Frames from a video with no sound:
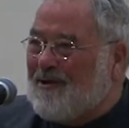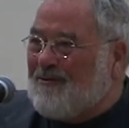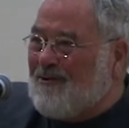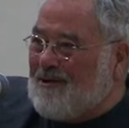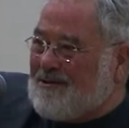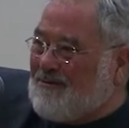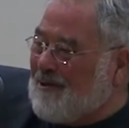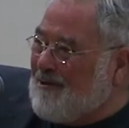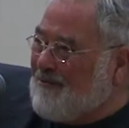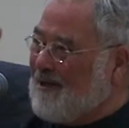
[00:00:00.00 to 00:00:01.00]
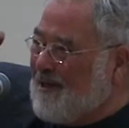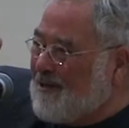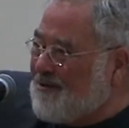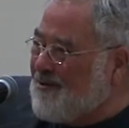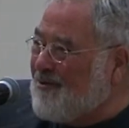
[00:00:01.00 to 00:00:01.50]
cross White
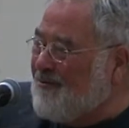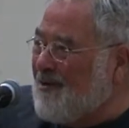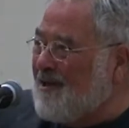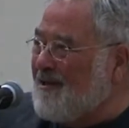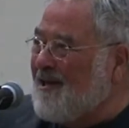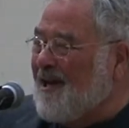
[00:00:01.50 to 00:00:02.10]
Way, turn right,